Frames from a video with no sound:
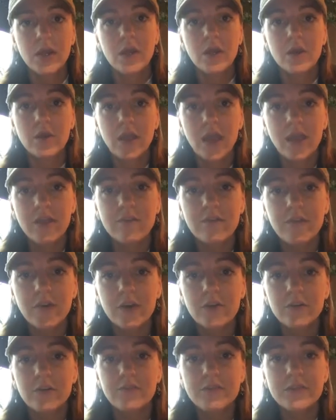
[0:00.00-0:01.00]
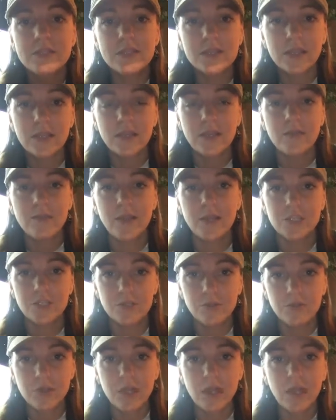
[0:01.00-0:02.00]
Okay, a federal facility makes
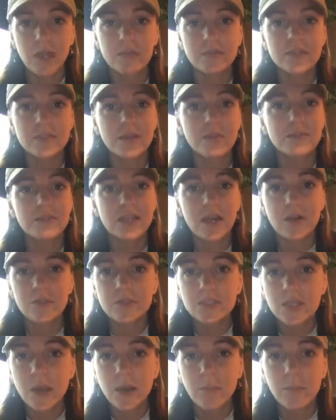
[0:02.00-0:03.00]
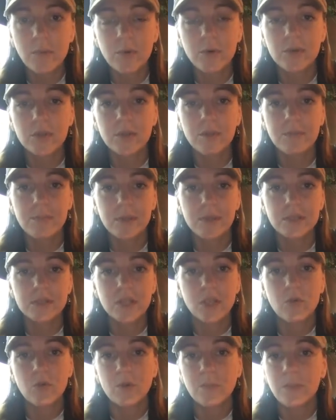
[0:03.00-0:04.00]
you think of some downtown Portland
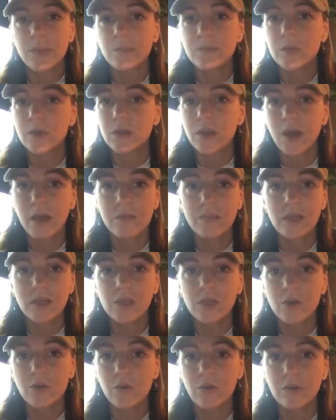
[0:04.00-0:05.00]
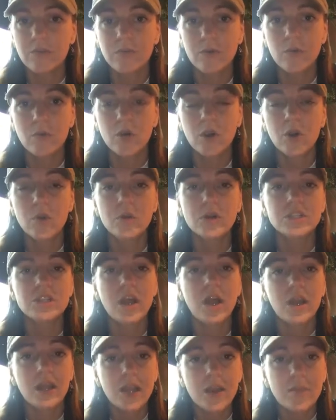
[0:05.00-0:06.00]
building where people are coming and going from work. We're
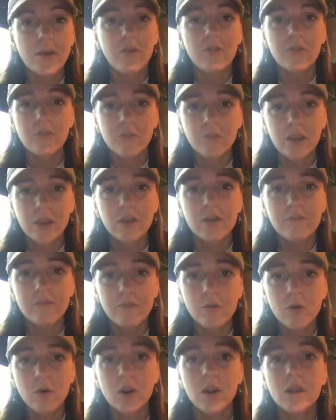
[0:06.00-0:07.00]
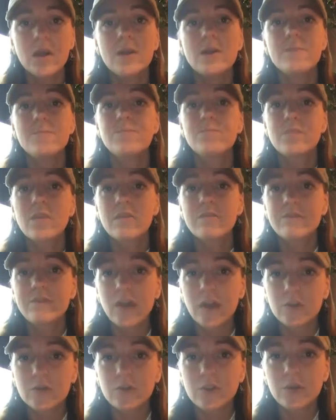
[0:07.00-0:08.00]
talking about 3 or 4
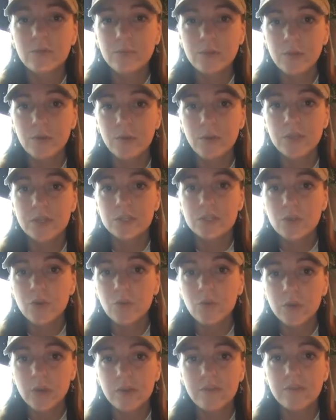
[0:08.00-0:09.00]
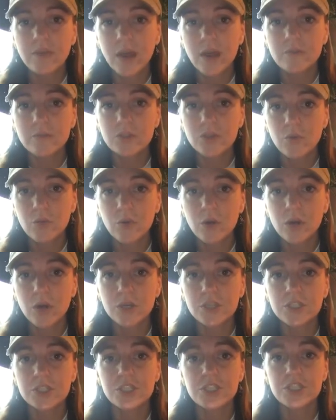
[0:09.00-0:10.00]
federal employees who would have come to
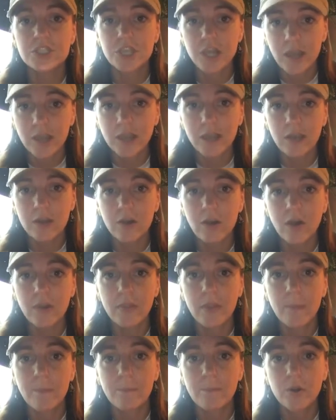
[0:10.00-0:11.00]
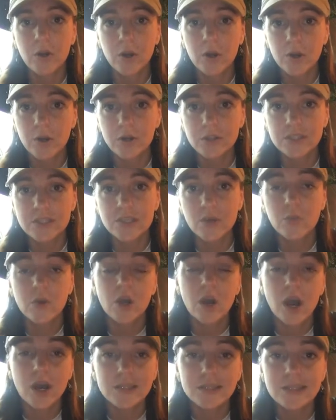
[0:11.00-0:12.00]
work to check in on the birds that were
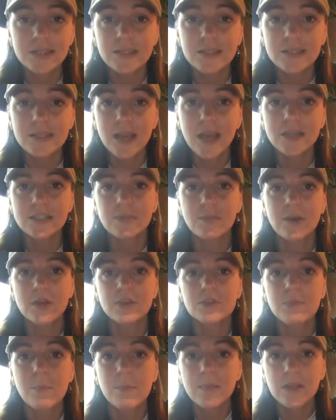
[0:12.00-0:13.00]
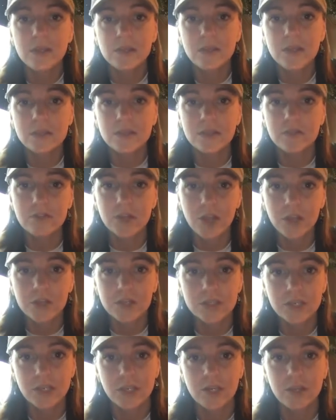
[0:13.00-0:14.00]
costing the taxpayers millions of
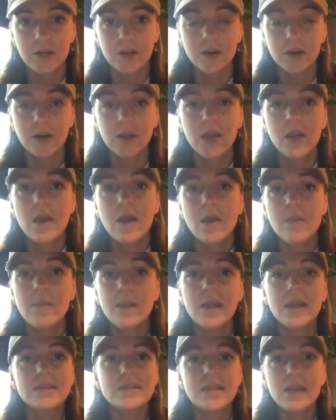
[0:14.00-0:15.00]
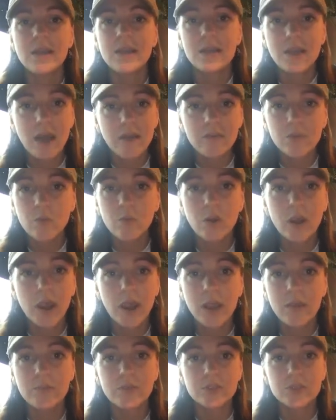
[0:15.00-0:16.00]
dollars a year because they never were
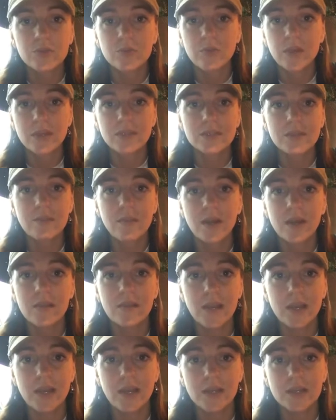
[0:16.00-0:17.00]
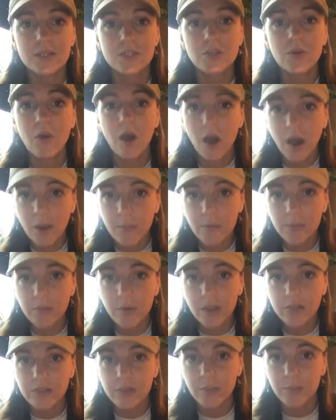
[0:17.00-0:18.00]
able to raise the money they needed to
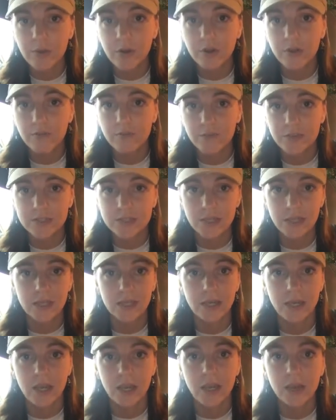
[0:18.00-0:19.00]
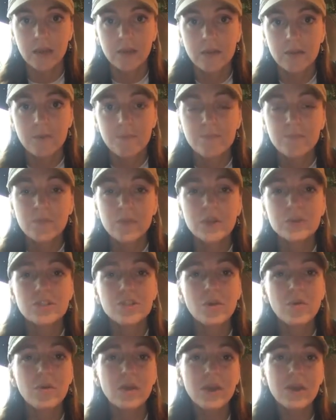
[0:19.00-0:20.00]
operate the bird facility.
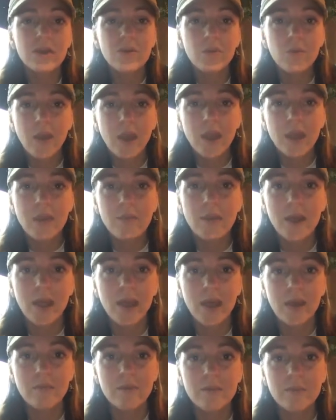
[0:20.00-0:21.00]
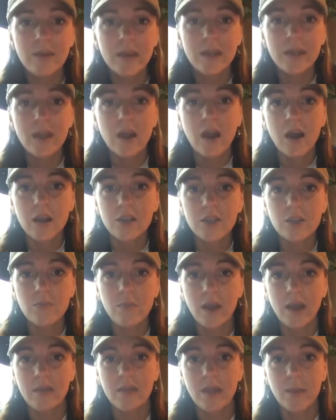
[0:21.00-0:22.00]
So in a way, by Ammon Bundy
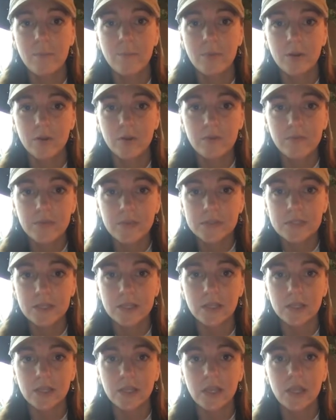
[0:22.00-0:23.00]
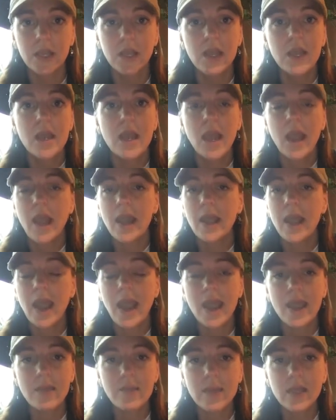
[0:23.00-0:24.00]
occupying that bird facility and
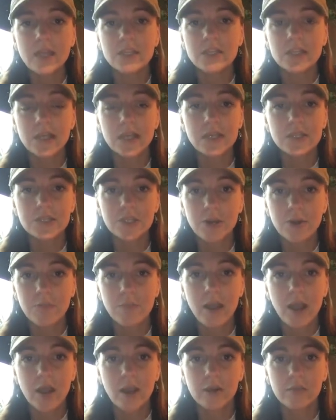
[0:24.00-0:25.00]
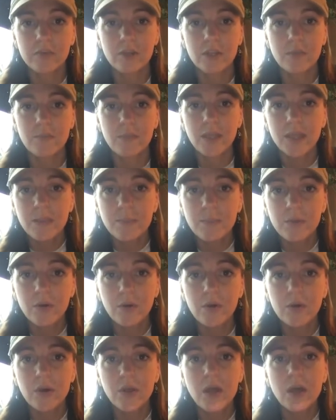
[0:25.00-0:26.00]
aiming to get it turned back over to the
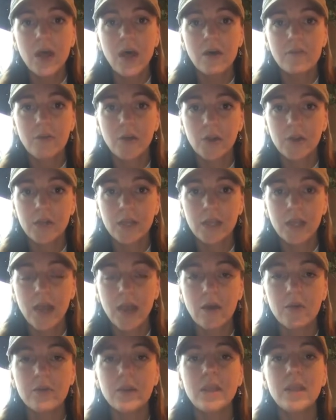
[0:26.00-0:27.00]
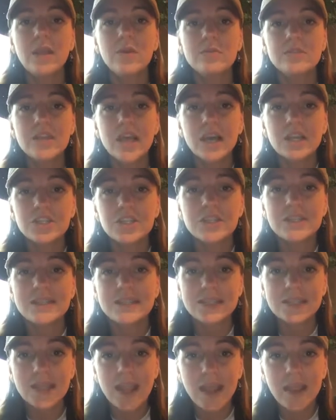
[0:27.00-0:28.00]
people of Harney County, he was actually
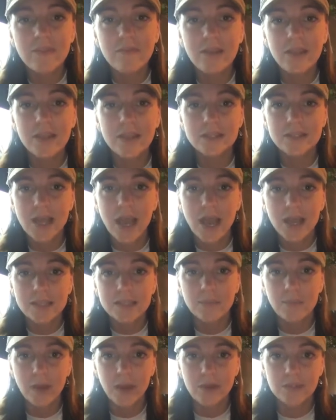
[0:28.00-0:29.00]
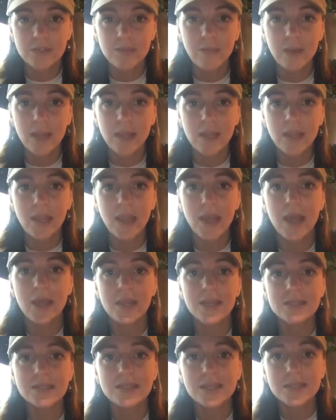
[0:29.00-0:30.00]
saving the taxpayers money had
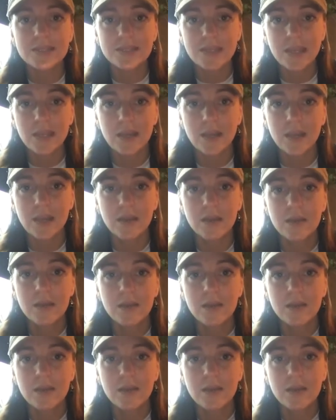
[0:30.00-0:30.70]
he succeeded.